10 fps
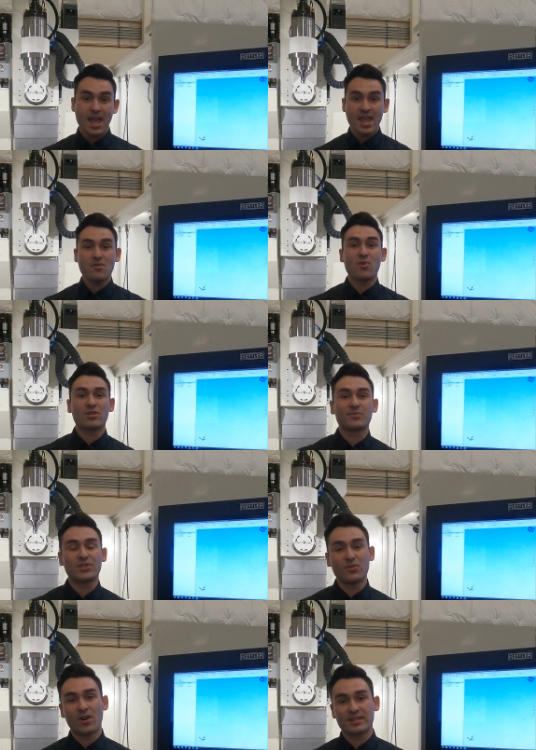Hey, welcome
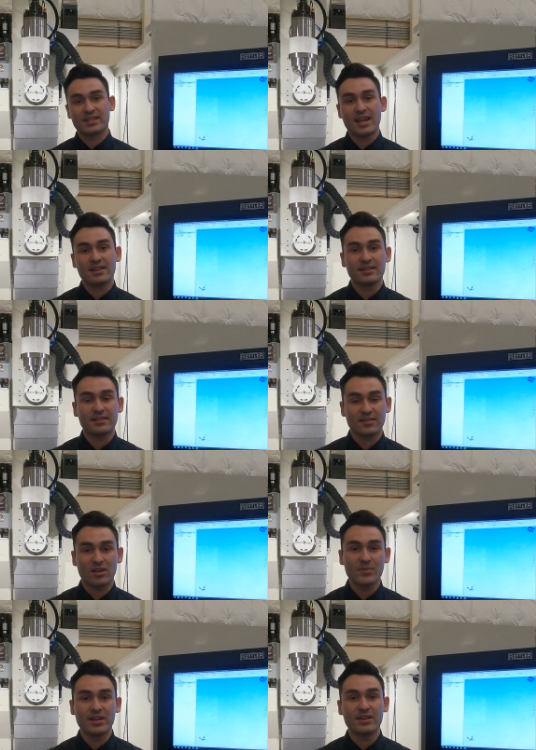to our second
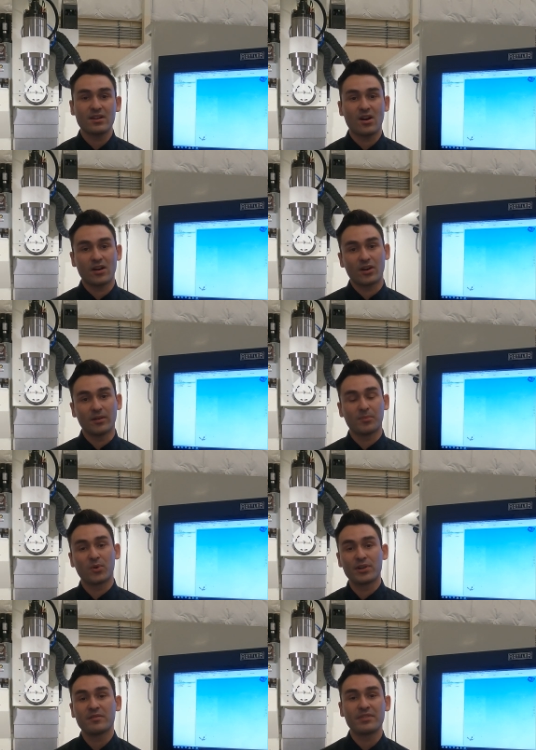installment here on our
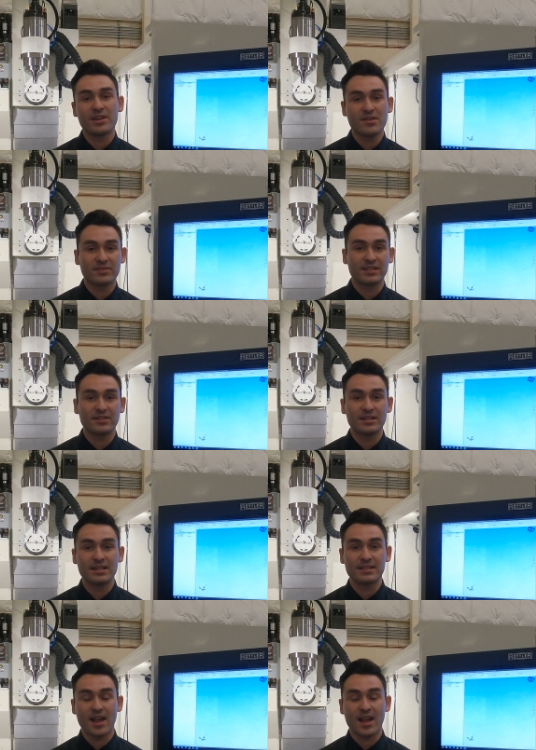porting video series.